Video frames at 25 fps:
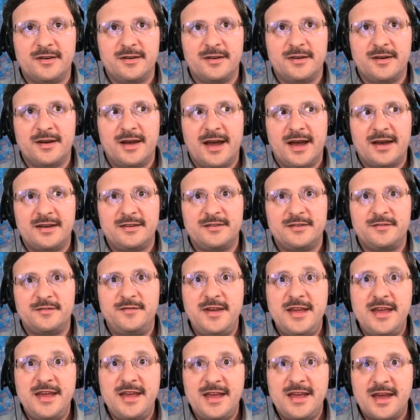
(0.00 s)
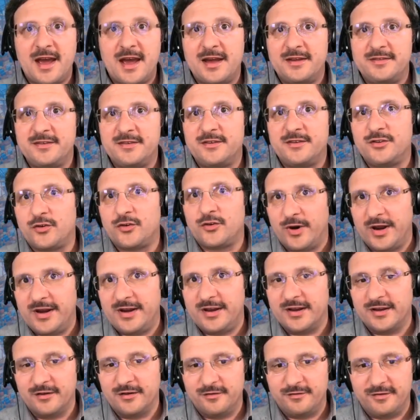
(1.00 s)
has V as its
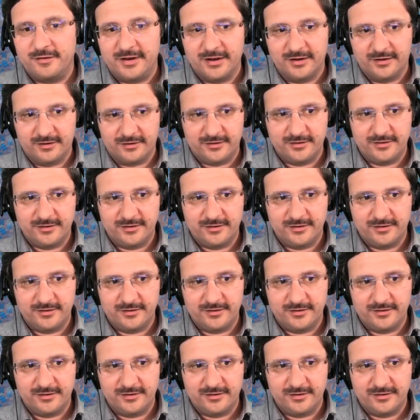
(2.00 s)
gradient field?